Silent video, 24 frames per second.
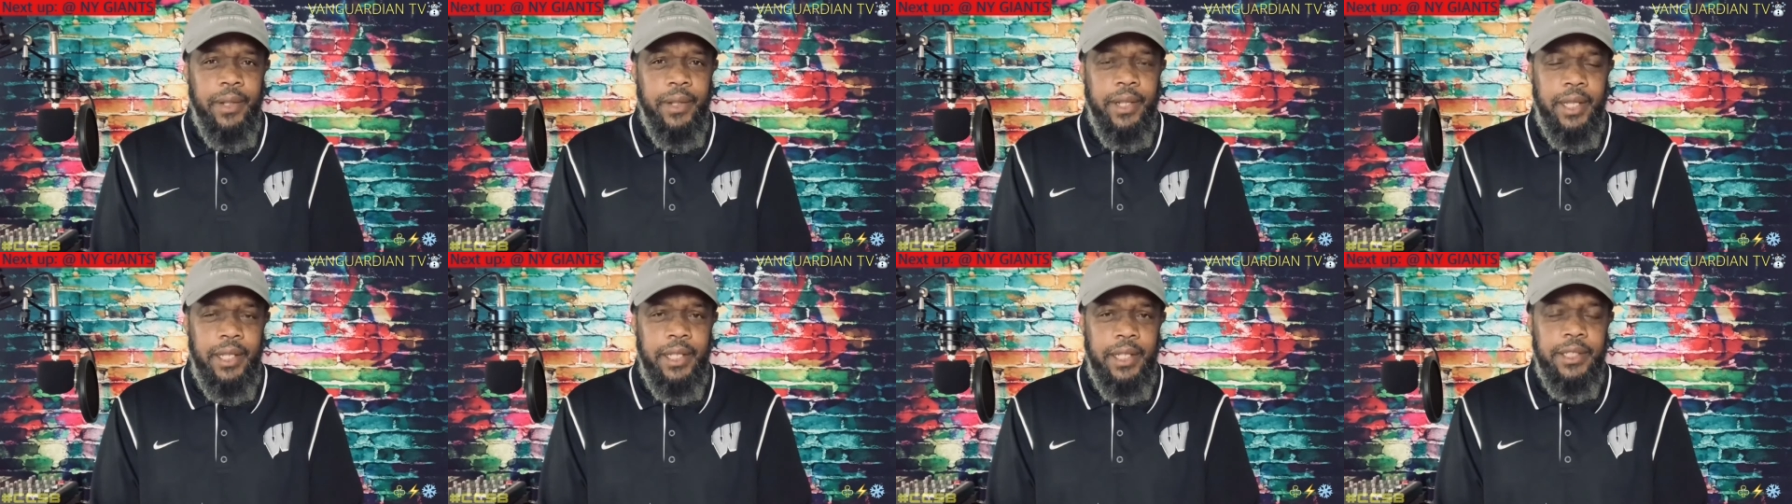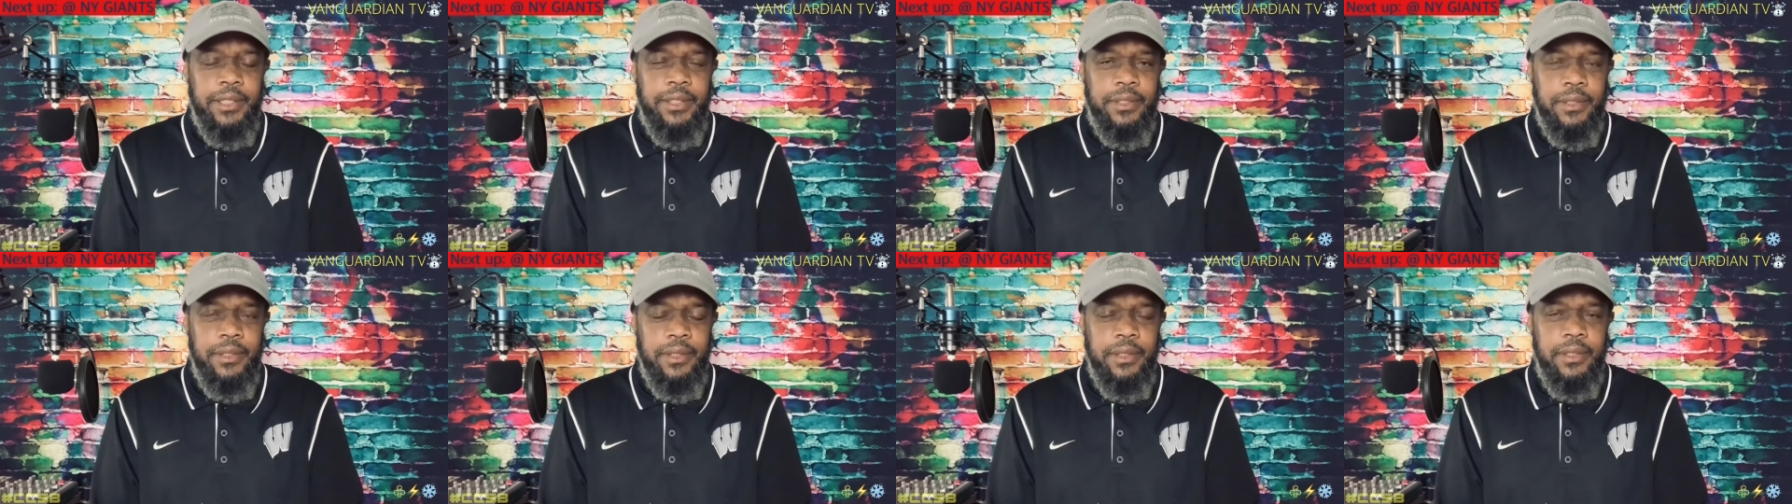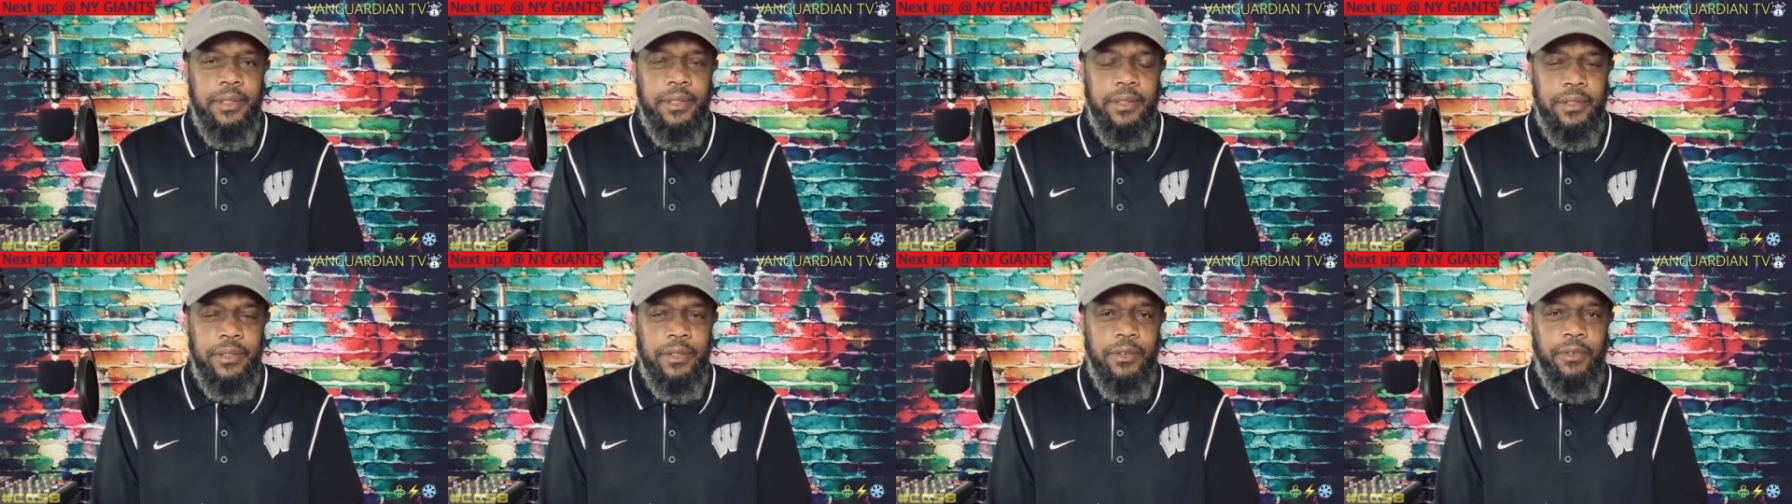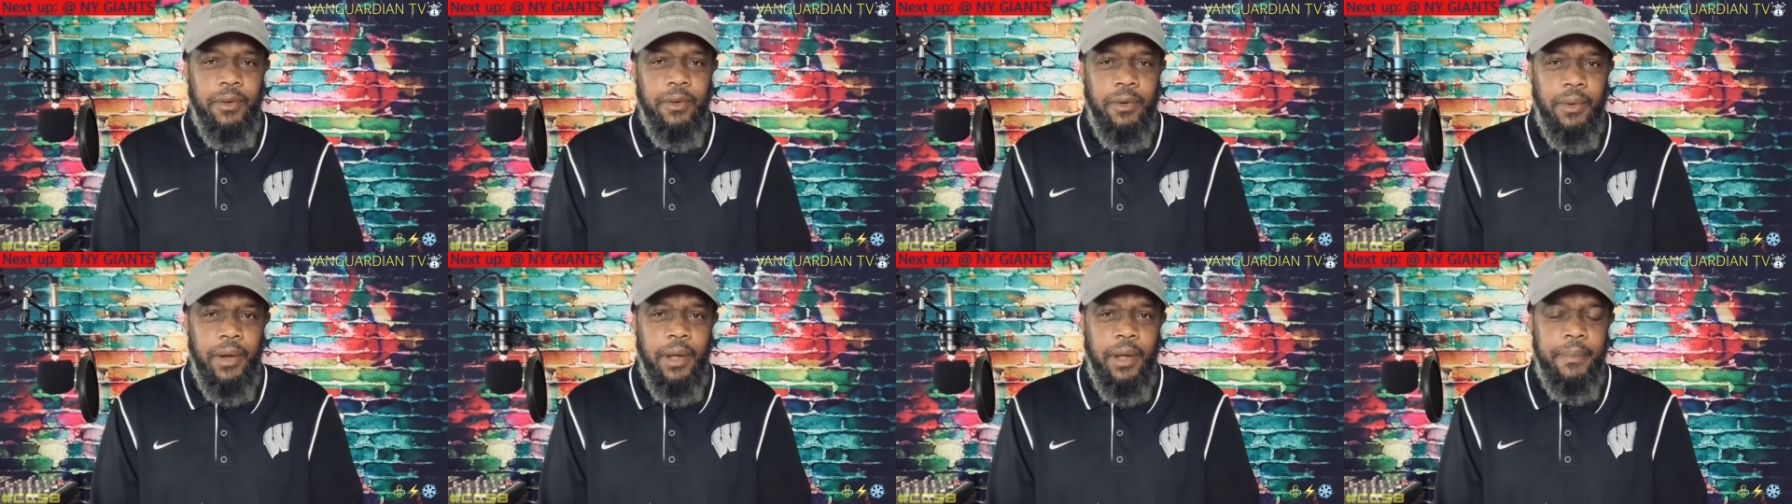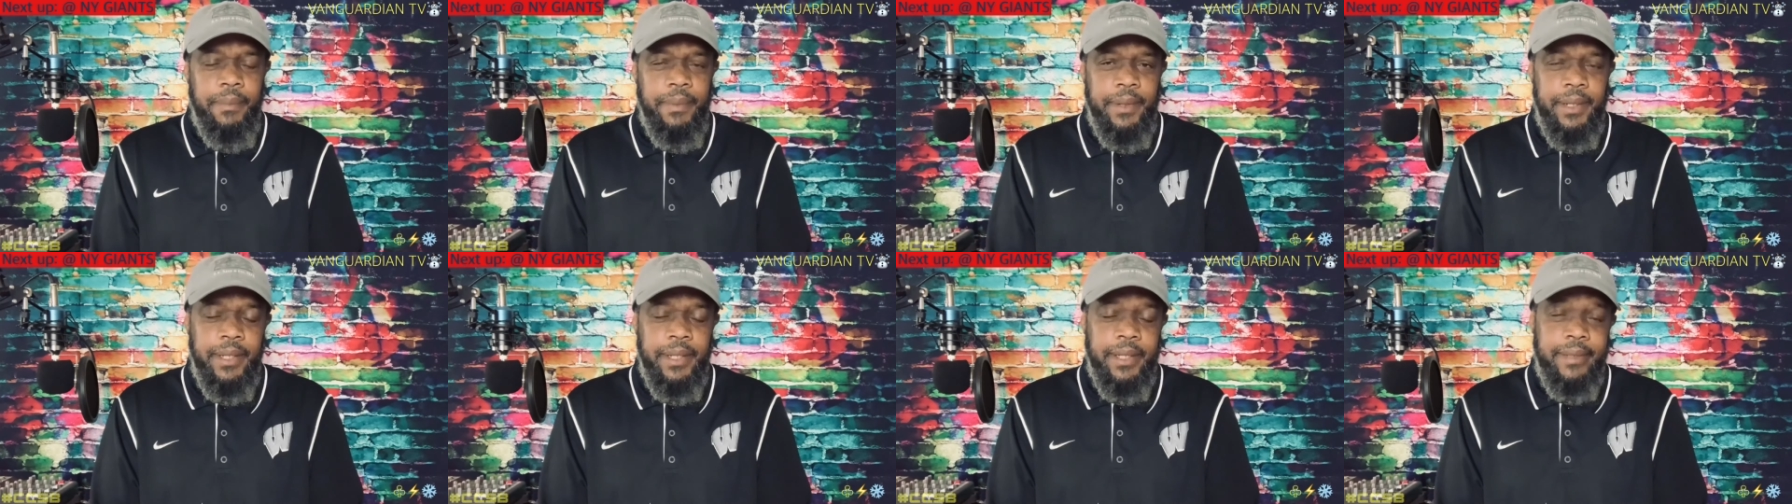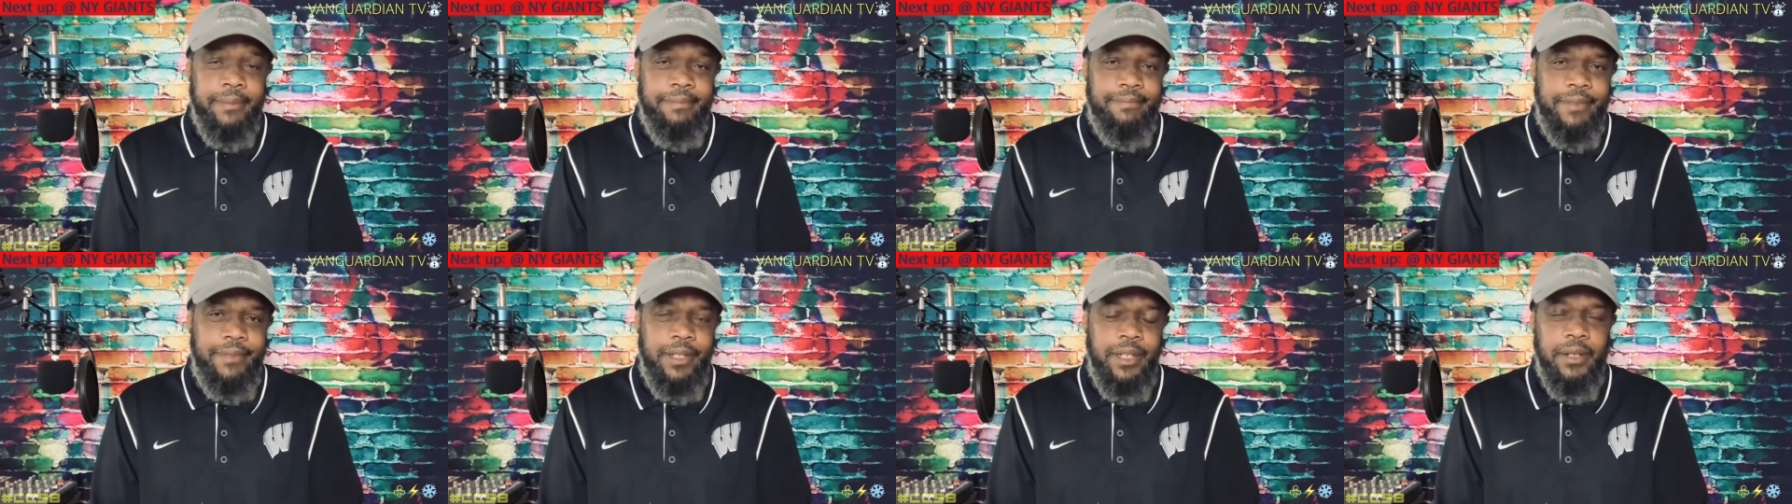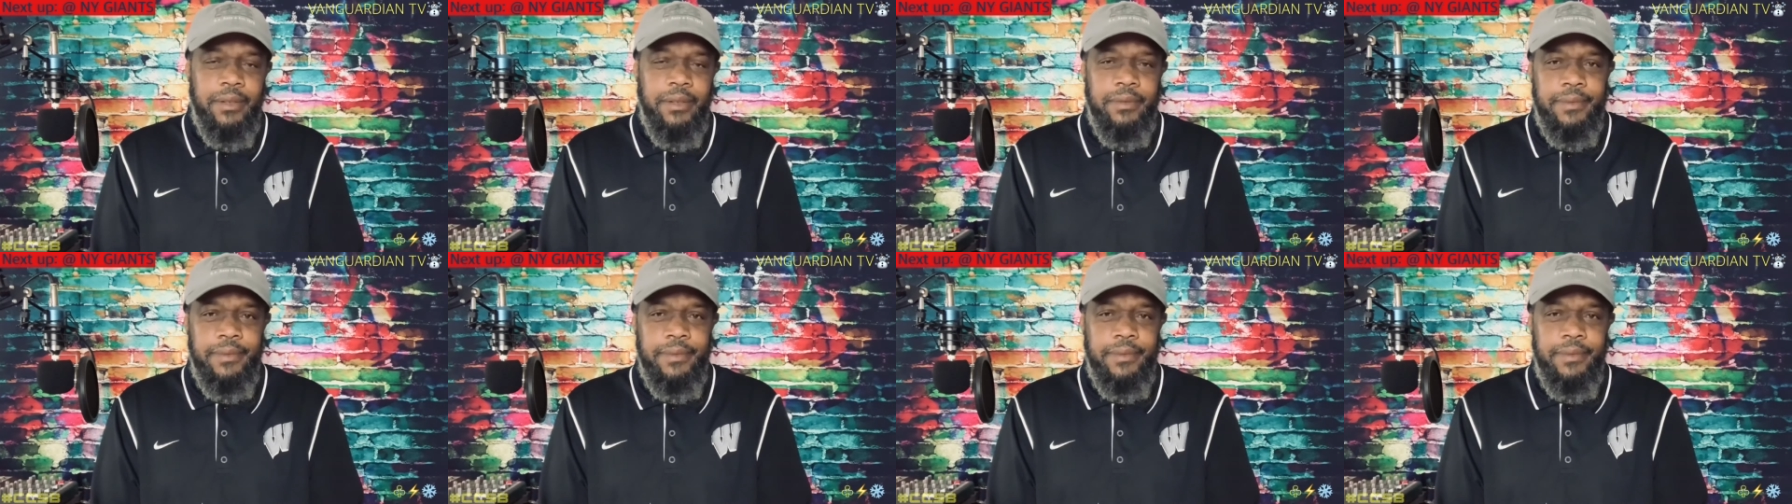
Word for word: He needs to, to grow up, and you know